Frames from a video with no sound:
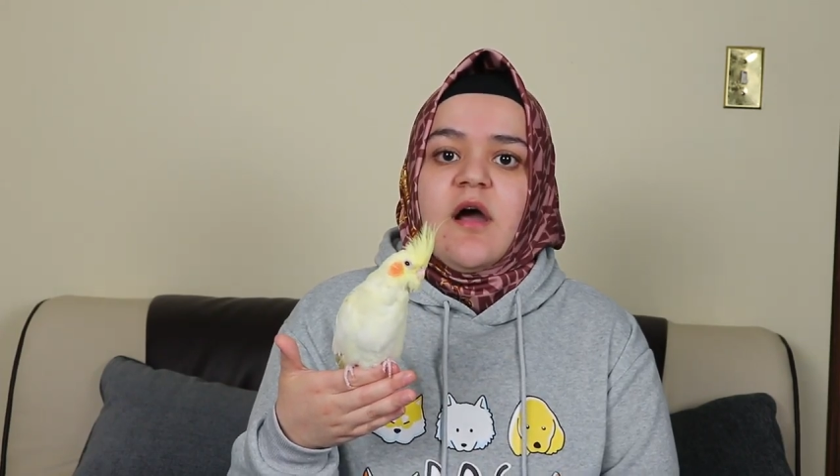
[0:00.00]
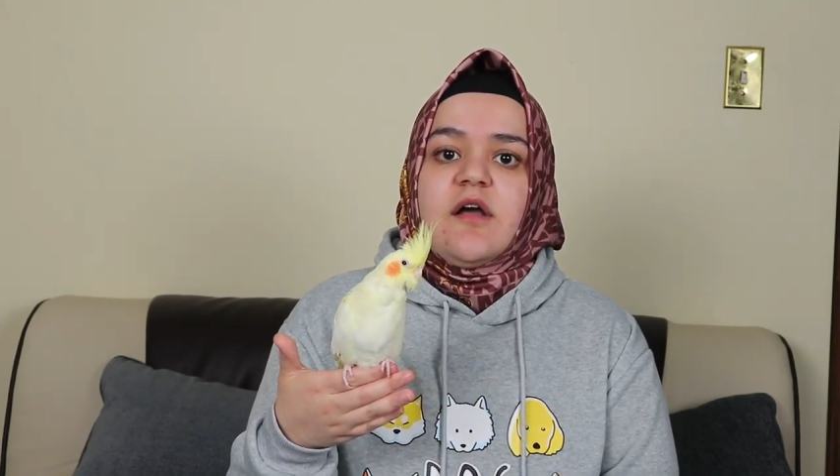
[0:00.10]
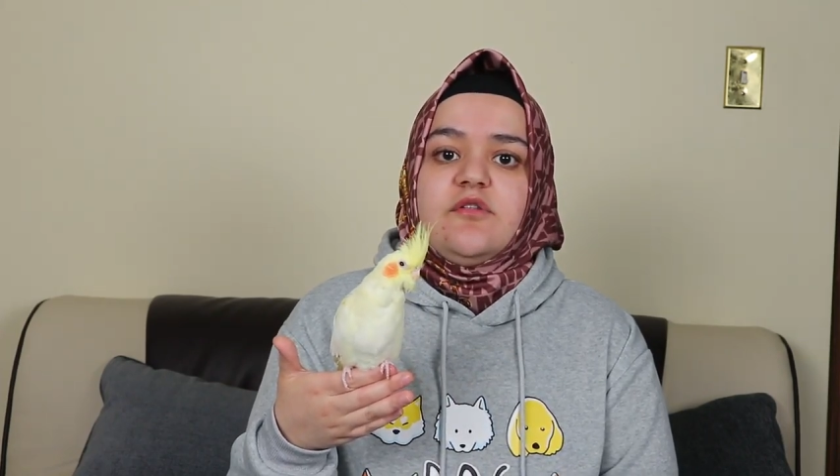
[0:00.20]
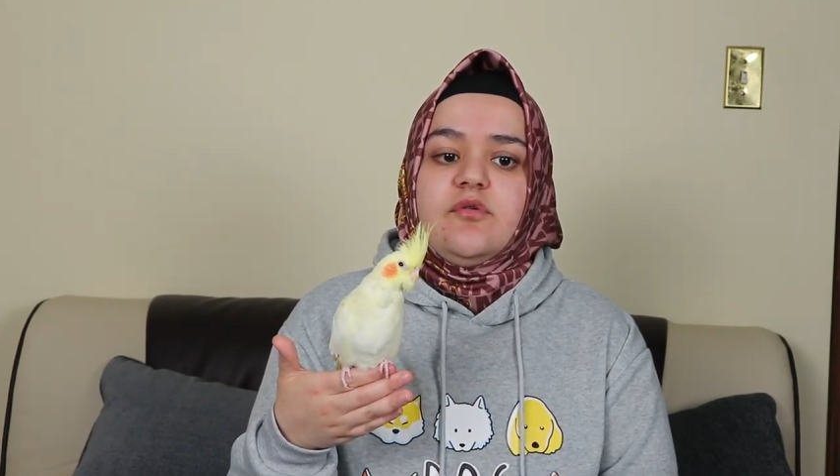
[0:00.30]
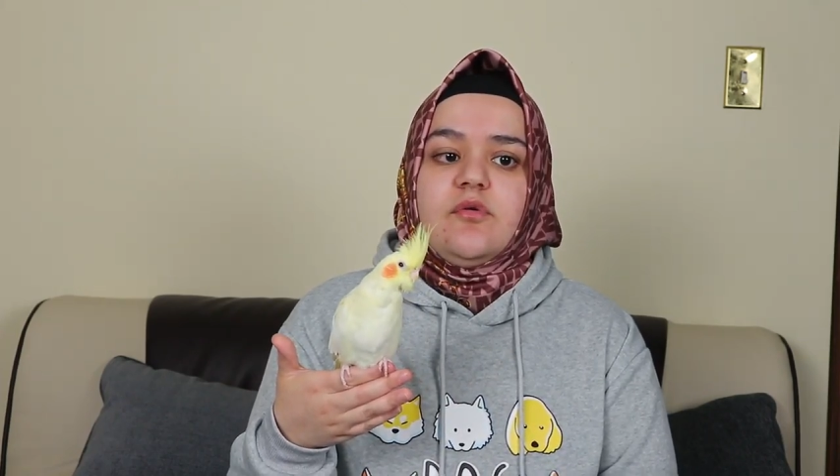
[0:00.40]

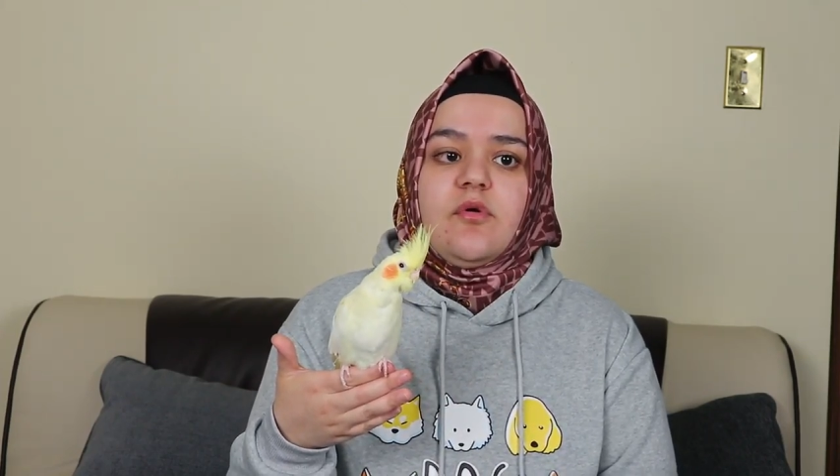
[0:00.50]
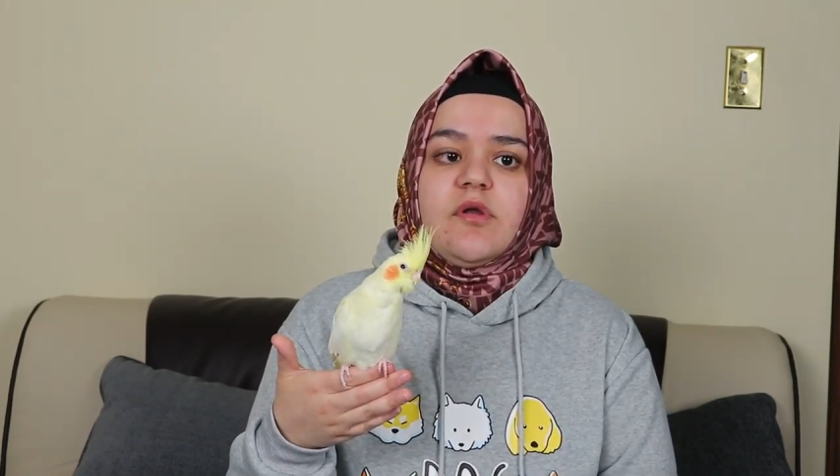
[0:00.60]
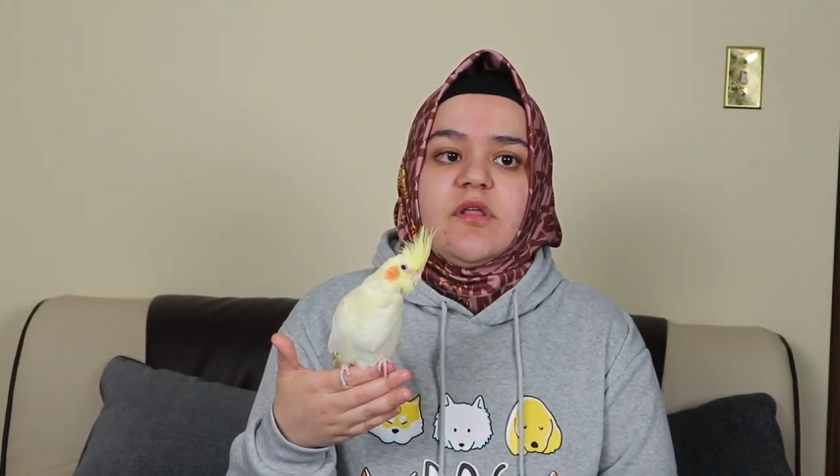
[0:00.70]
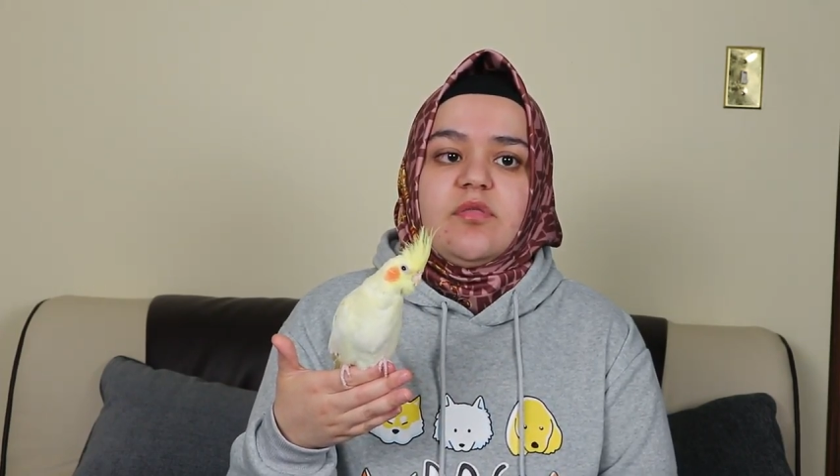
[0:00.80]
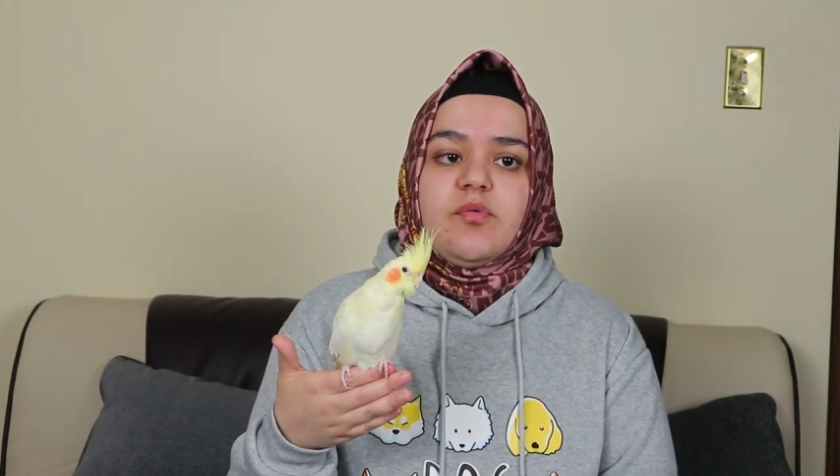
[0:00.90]
I do
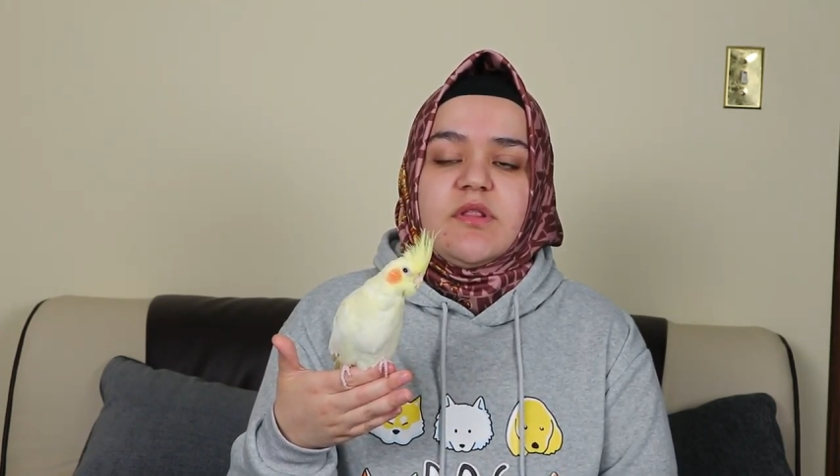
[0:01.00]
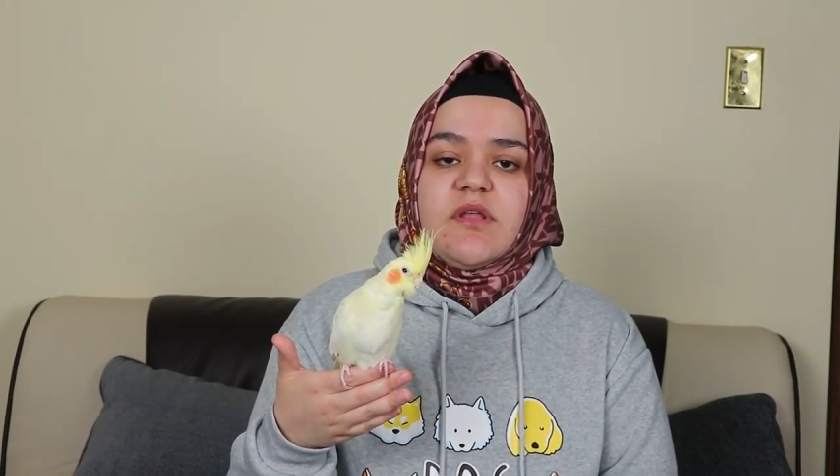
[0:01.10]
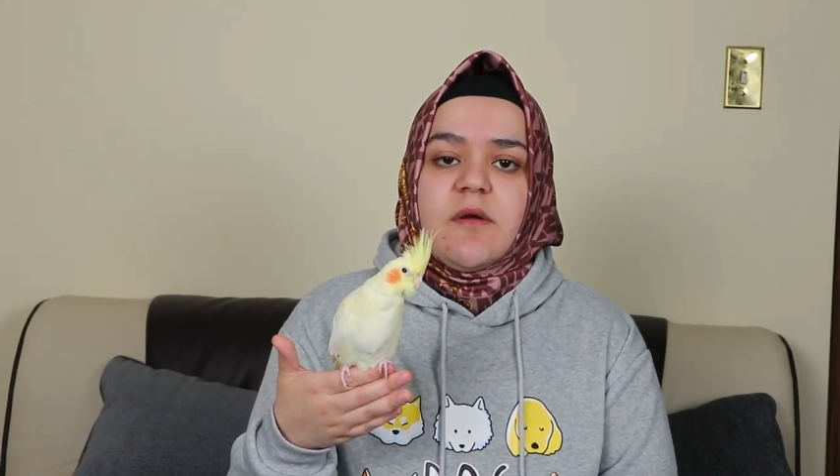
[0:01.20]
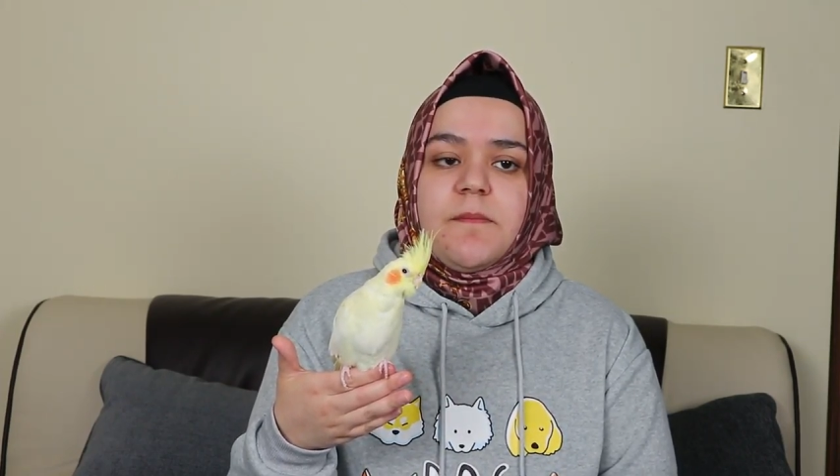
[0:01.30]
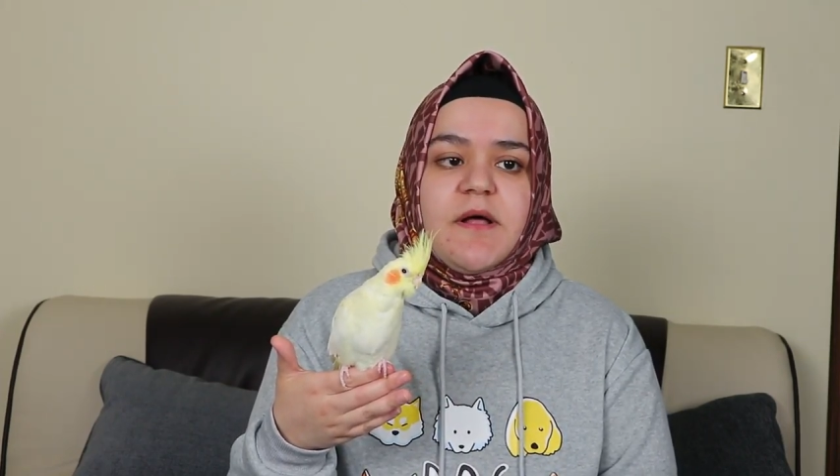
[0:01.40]
notice with their